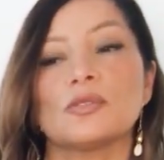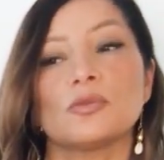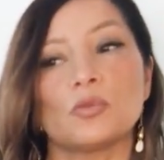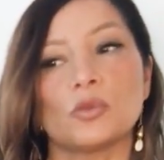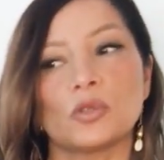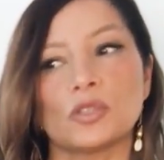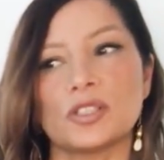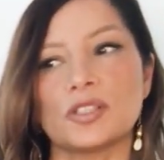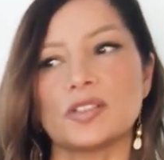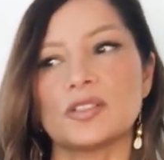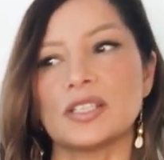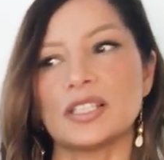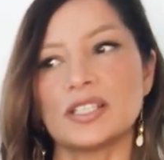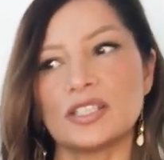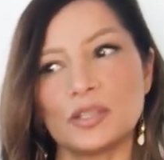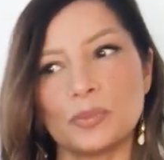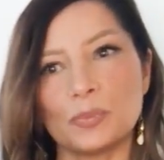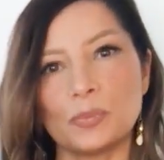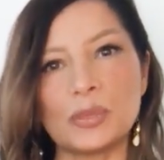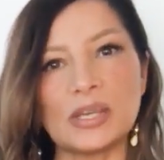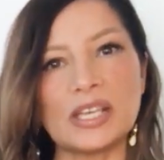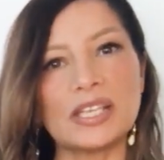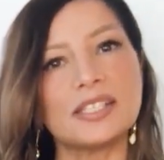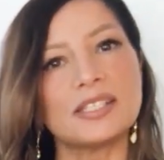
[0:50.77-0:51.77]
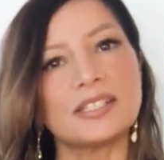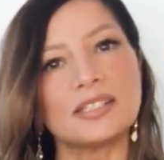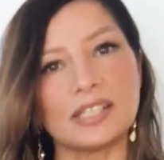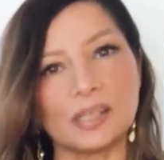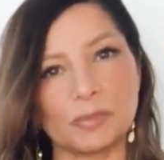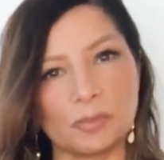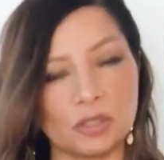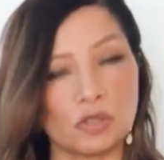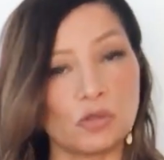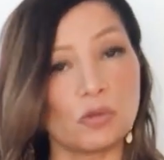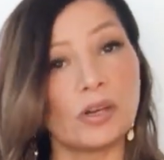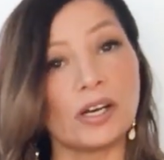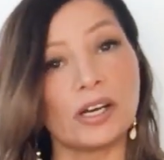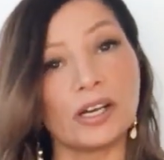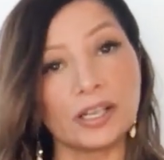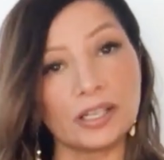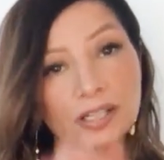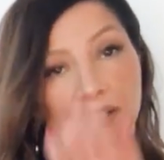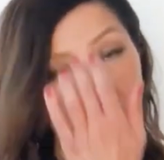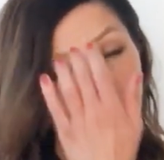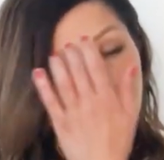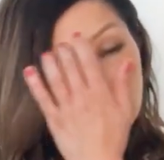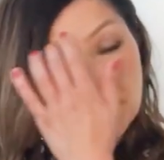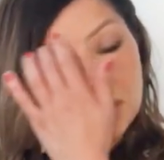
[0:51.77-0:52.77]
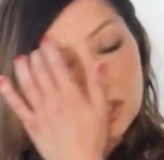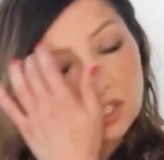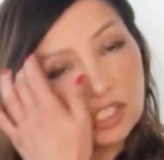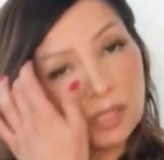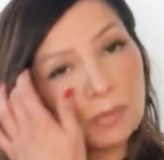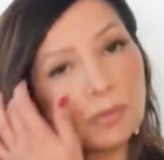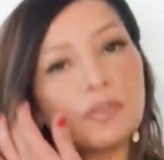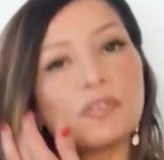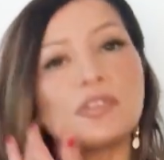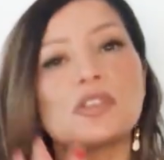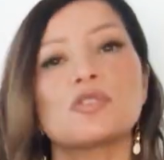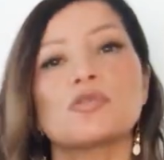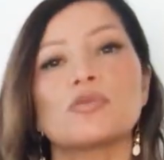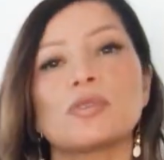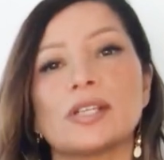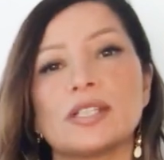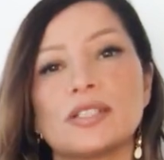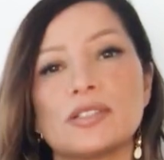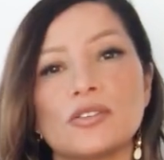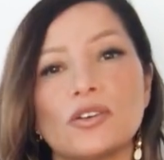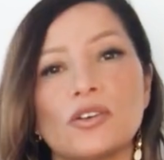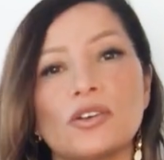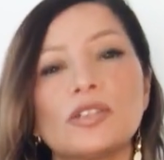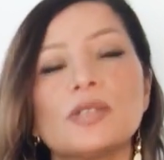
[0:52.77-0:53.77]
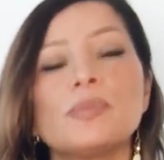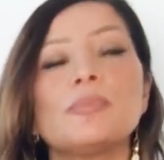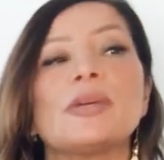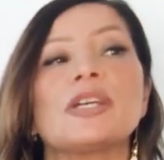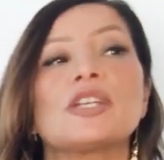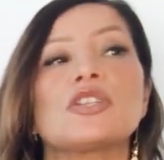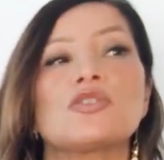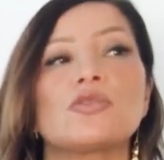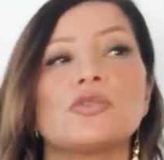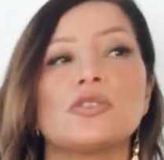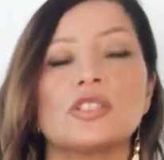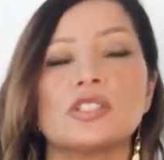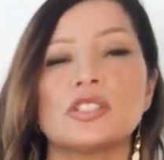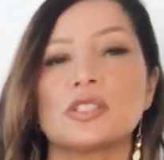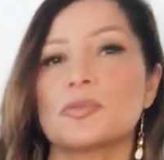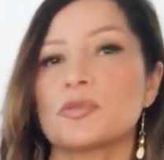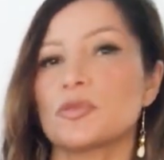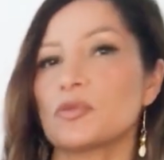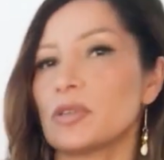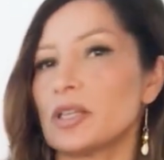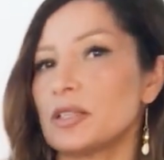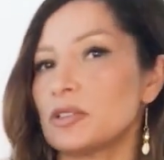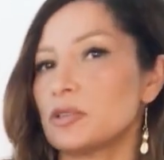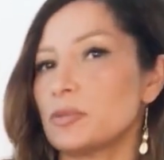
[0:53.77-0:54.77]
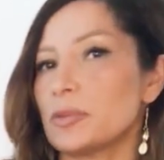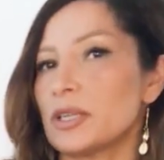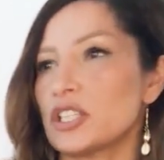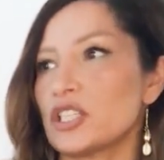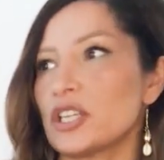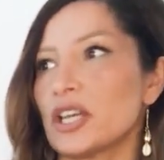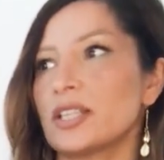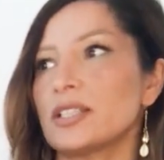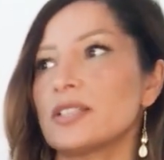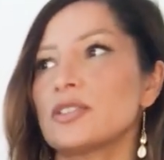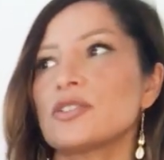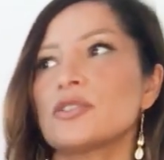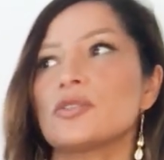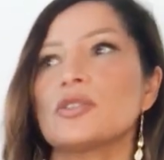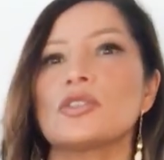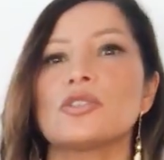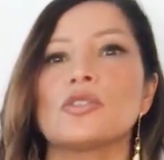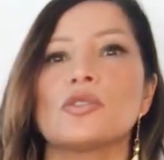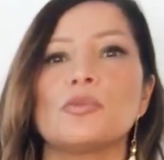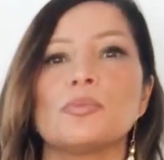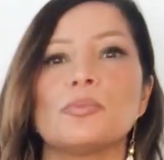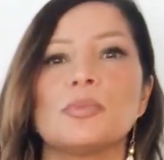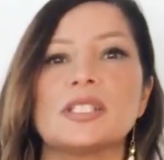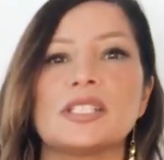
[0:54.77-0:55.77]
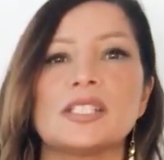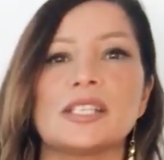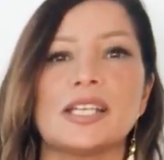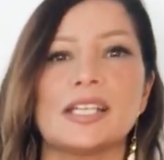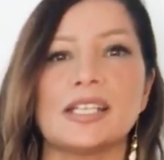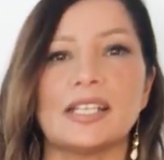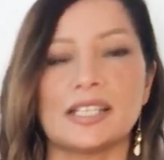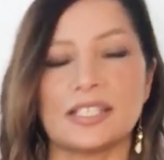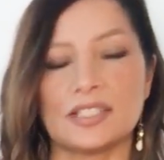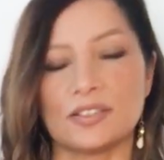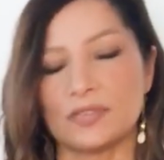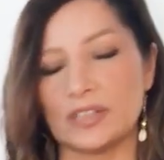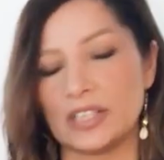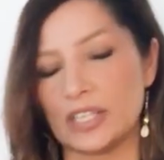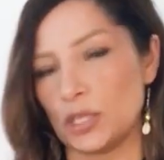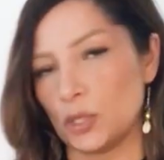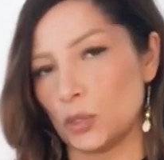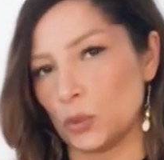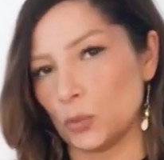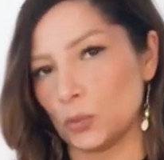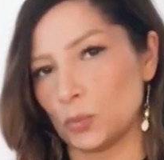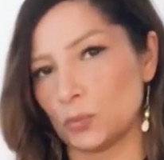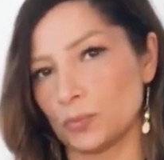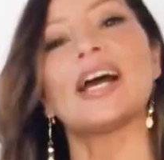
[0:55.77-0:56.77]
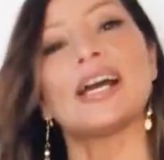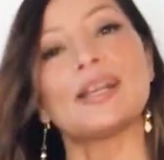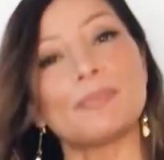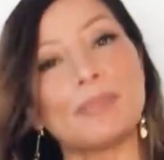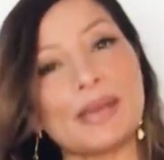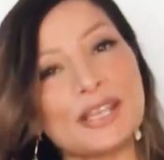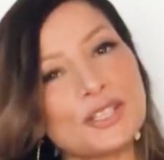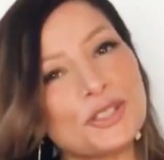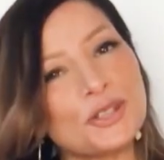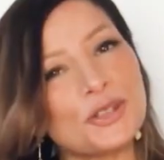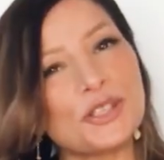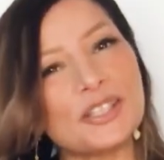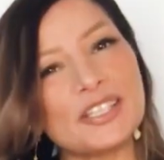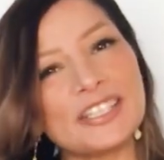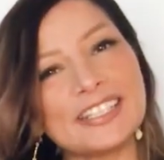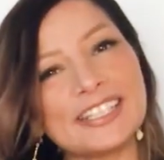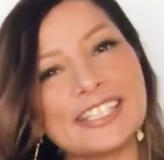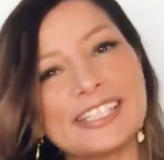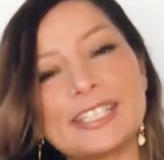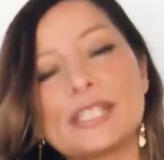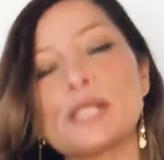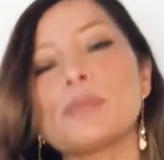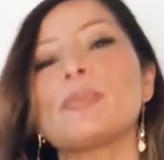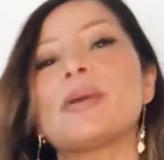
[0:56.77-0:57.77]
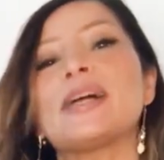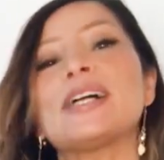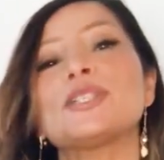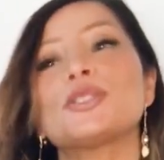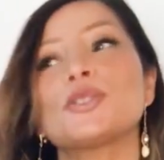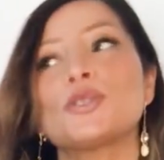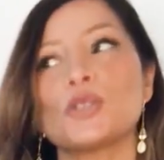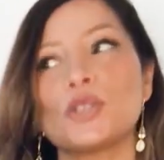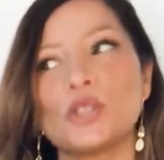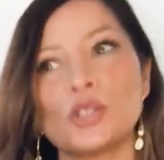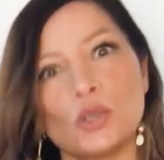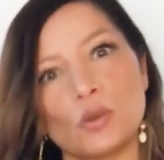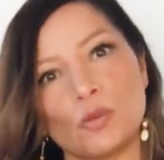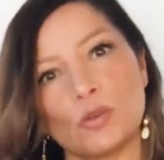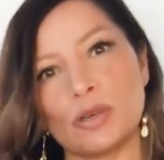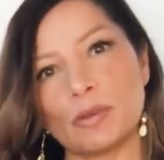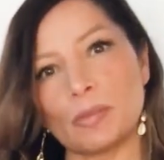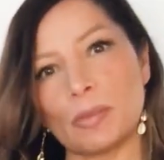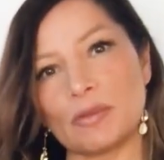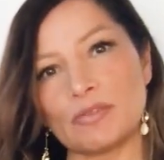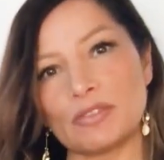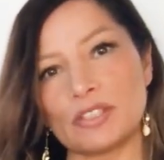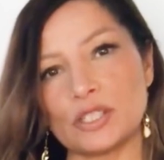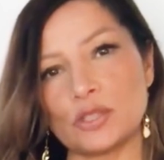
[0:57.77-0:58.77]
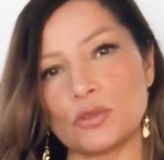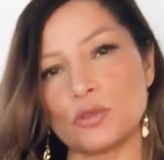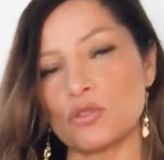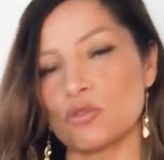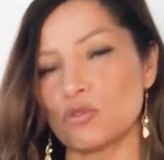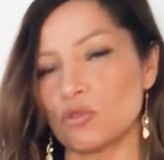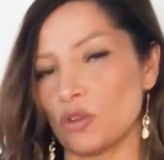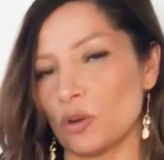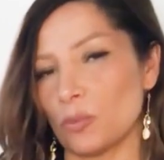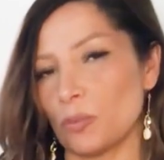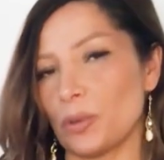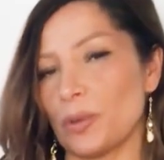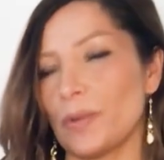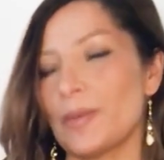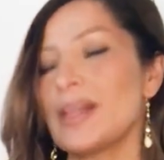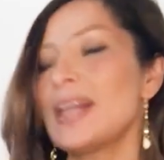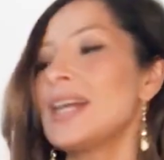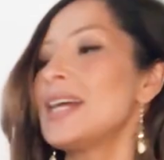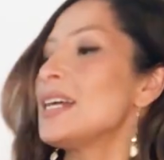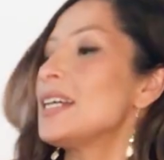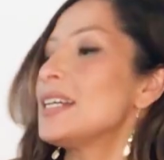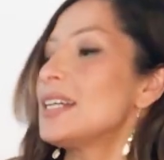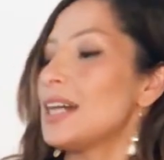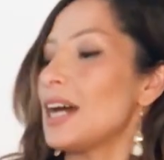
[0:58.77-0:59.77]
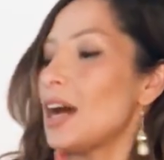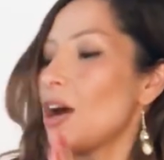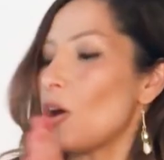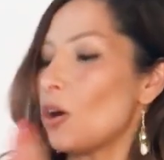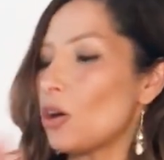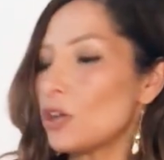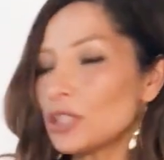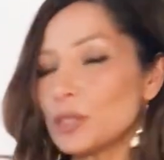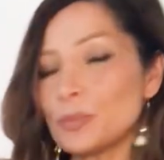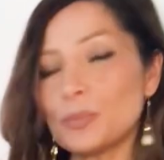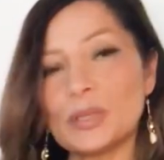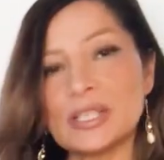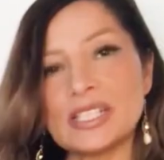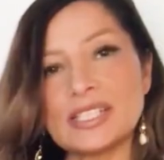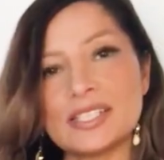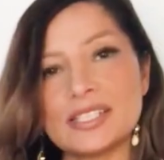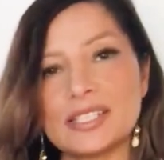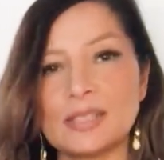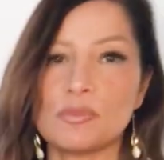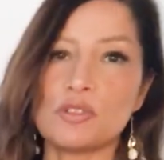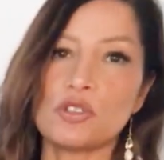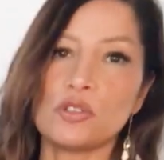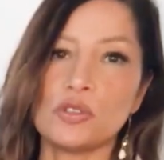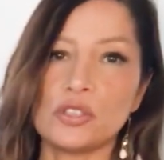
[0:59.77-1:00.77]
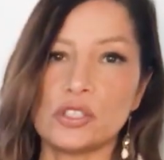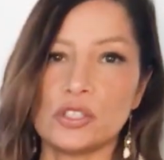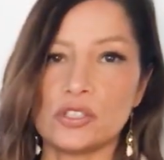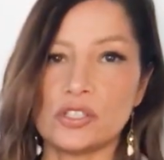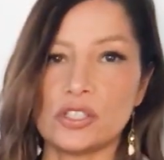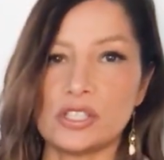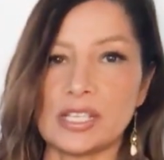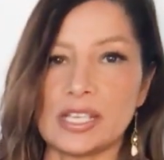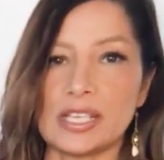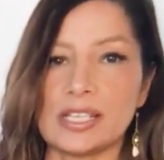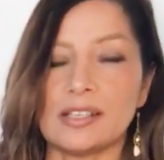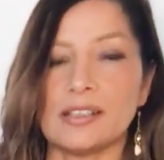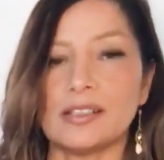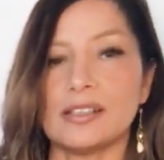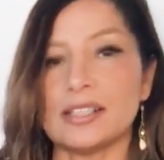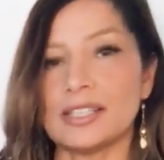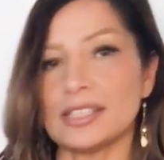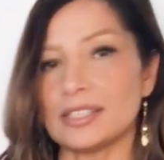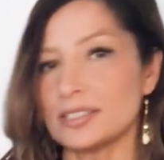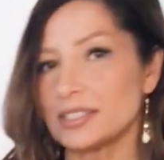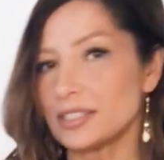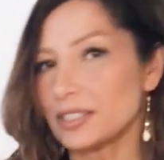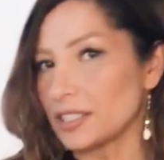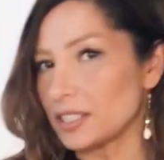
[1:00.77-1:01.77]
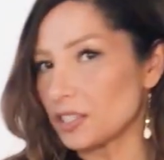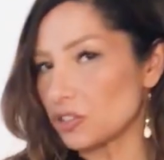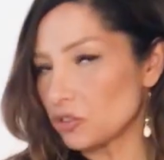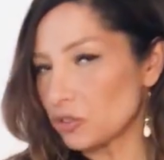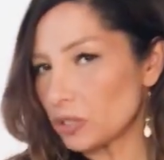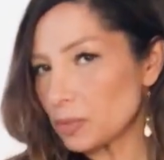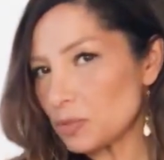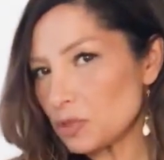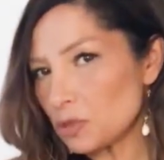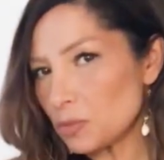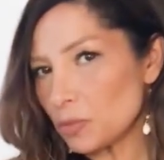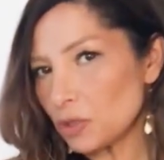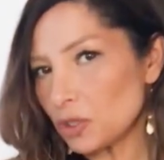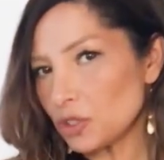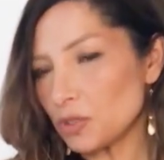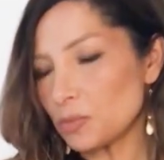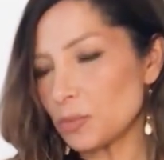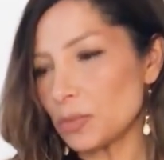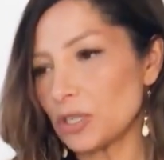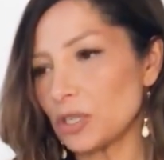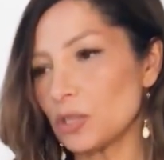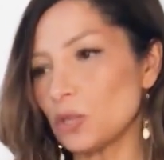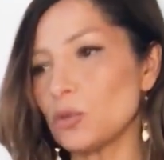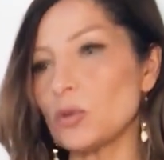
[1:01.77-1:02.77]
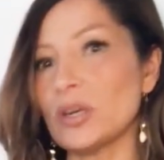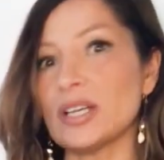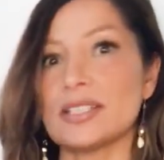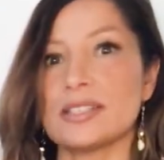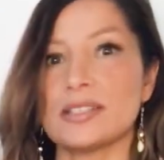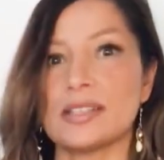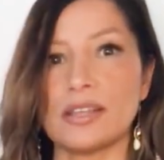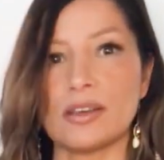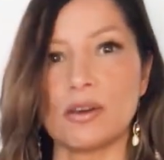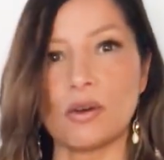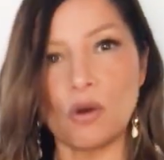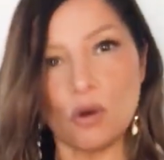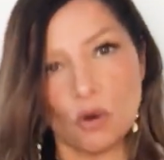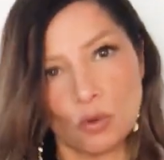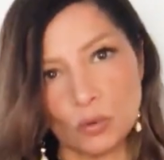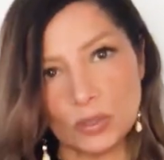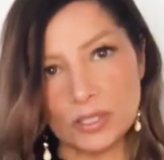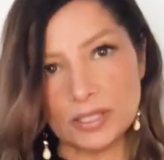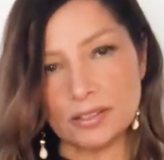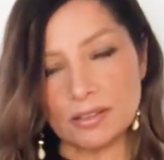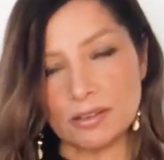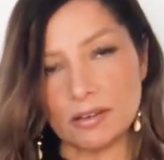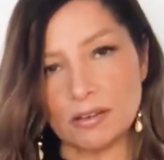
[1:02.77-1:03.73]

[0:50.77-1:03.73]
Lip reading: want to see some pieces, I'll be trying some of the trends on. Make sure you subscribe to my channel so you don't miss that next video. And make sure you hit the little bell so you know when my videos drop. All the pieces I'm showing you today are linked in the description box below, as they always